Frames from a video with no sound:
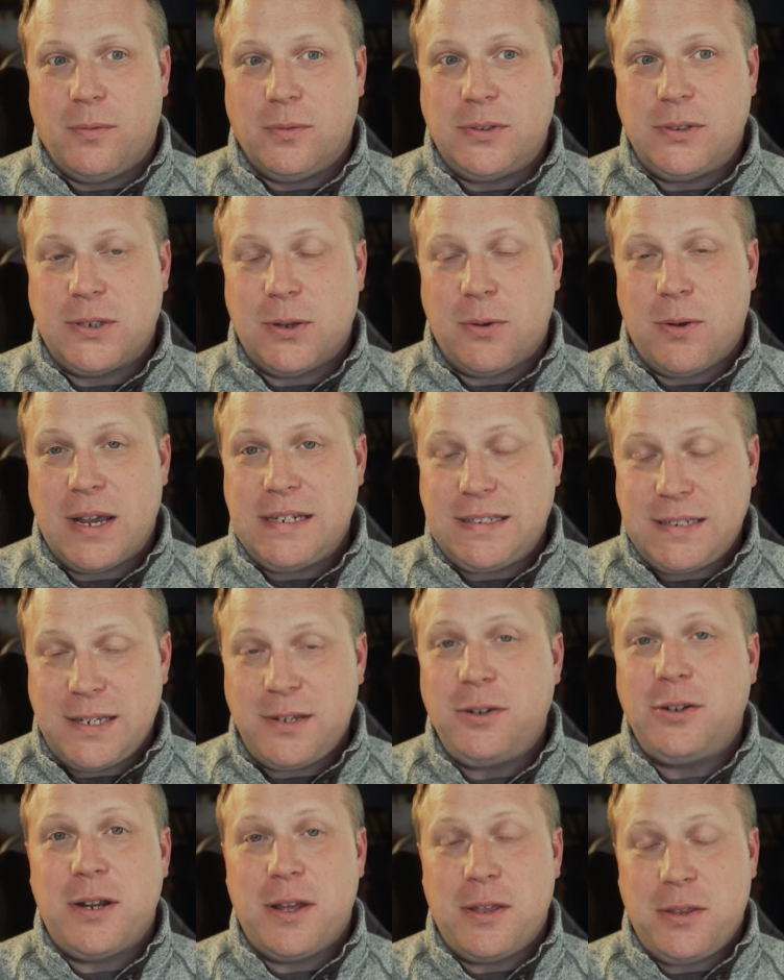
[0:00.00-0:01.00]
So I sent
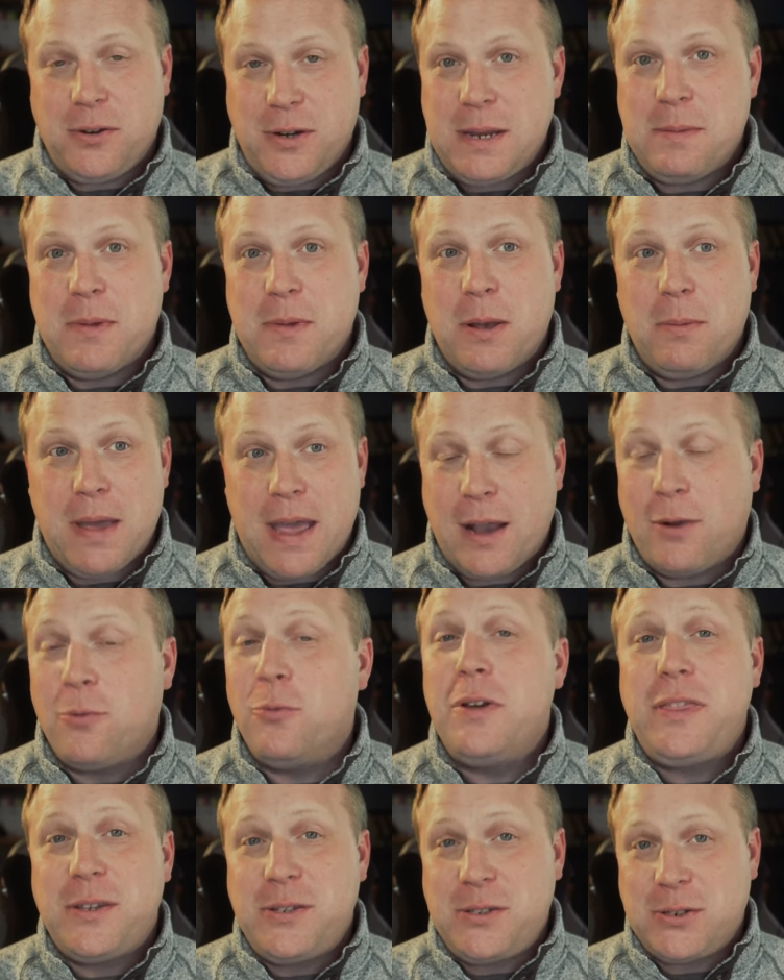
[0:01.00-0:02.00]
her another email back
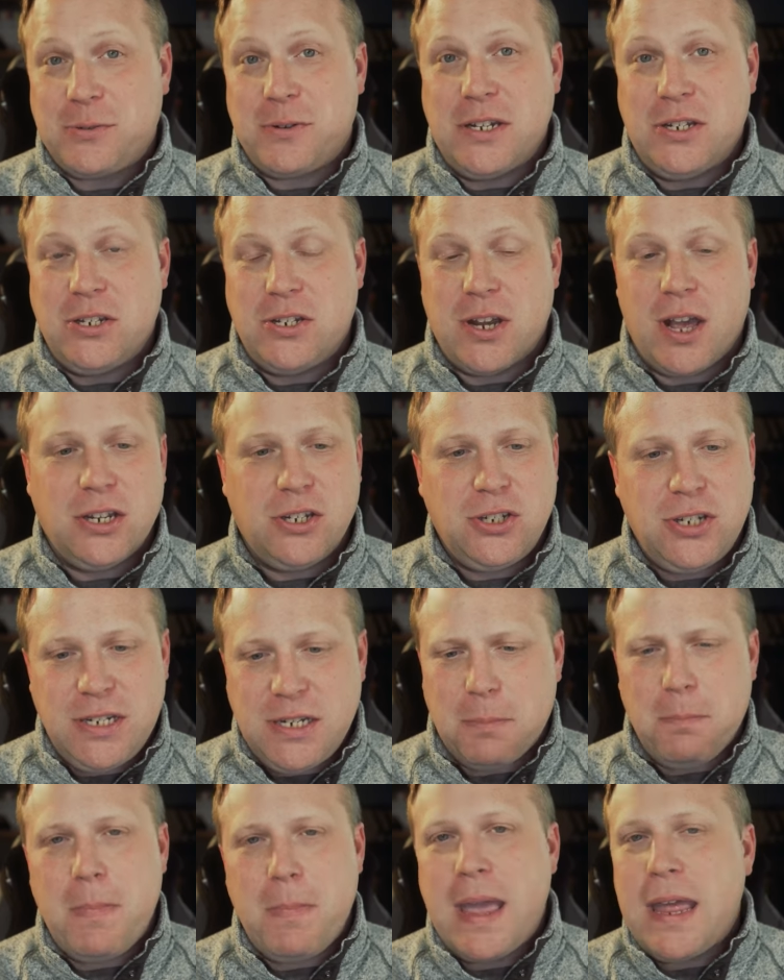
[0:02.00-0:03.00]
with a screenshot. She
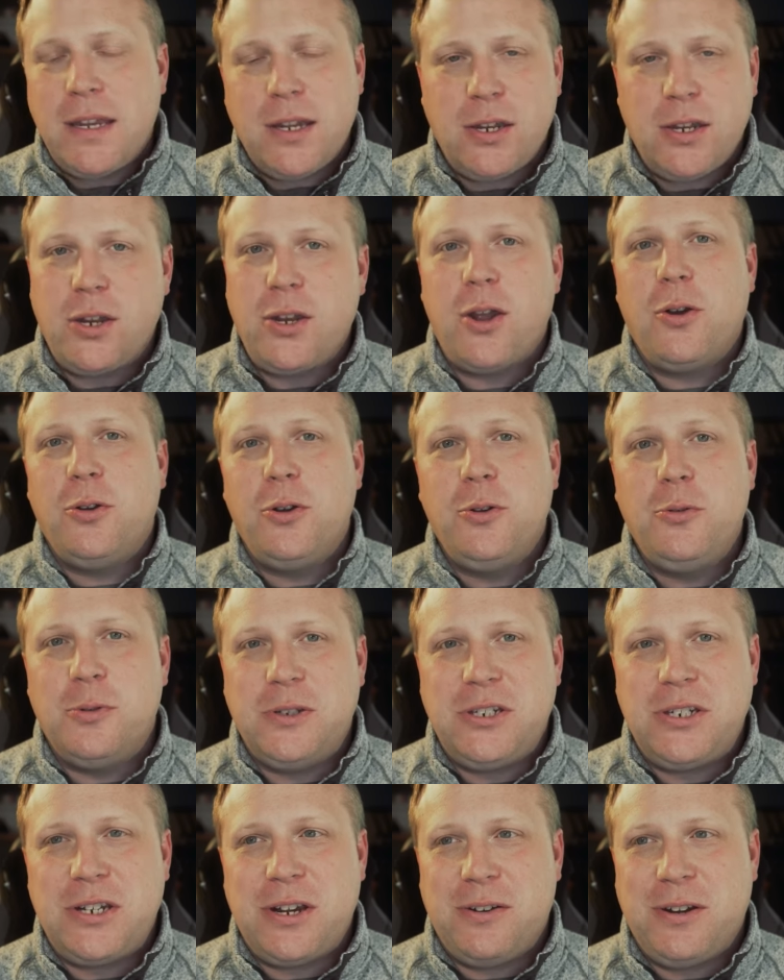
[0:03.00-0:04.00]
demanded to know who
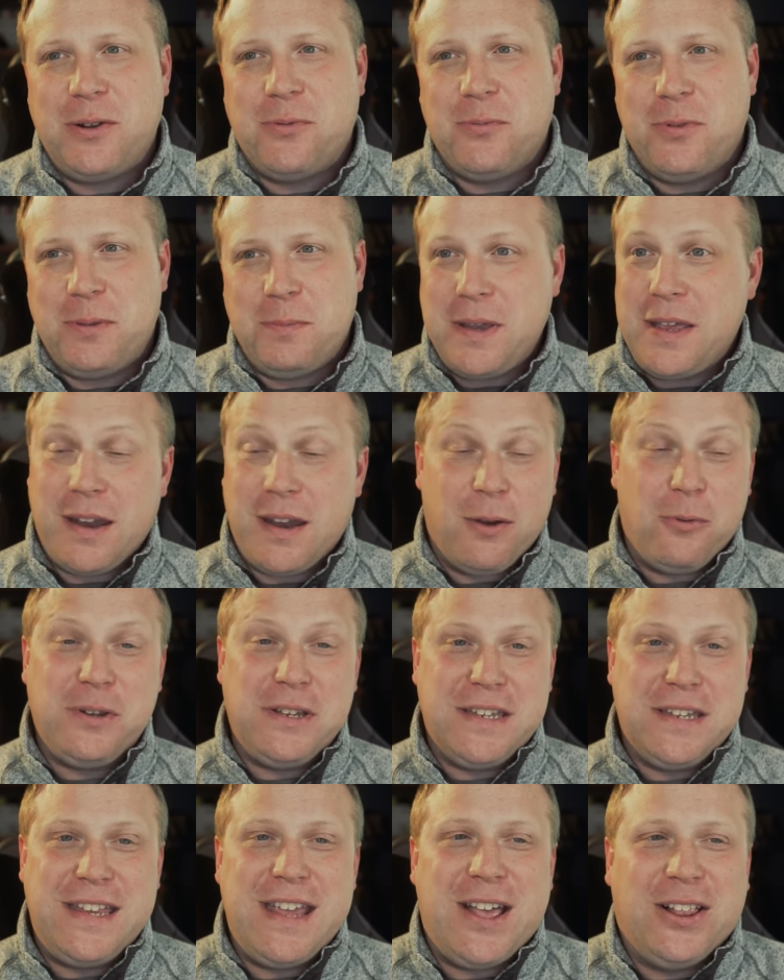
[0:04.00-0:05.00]
was sharing it with me, and I
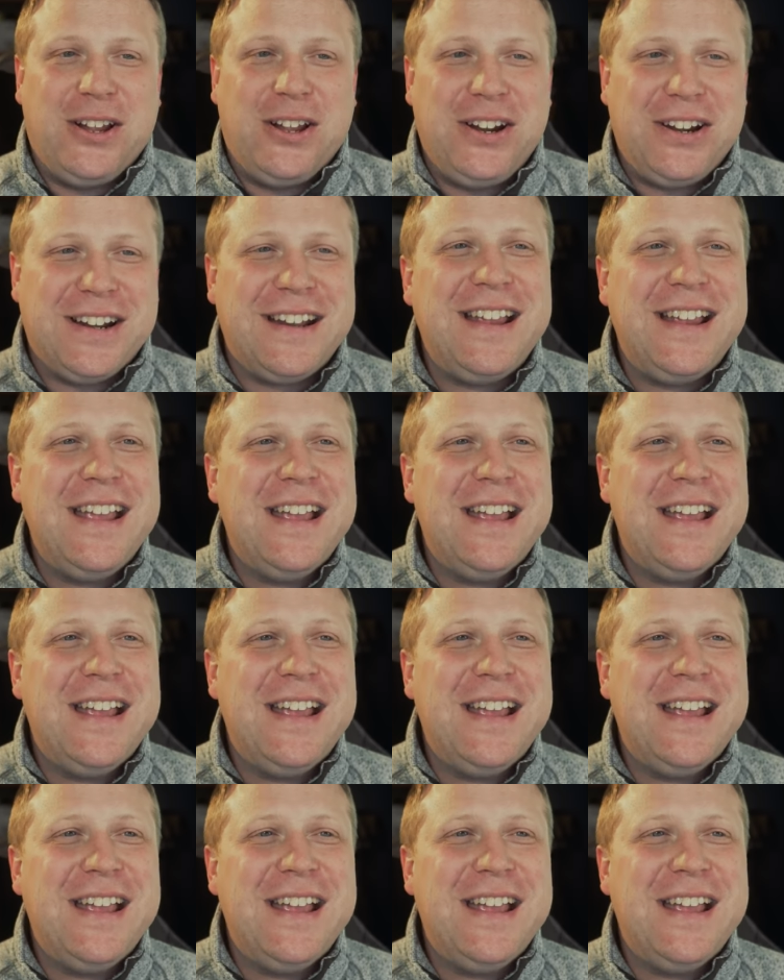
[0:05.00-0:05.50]
wouldn't tell her.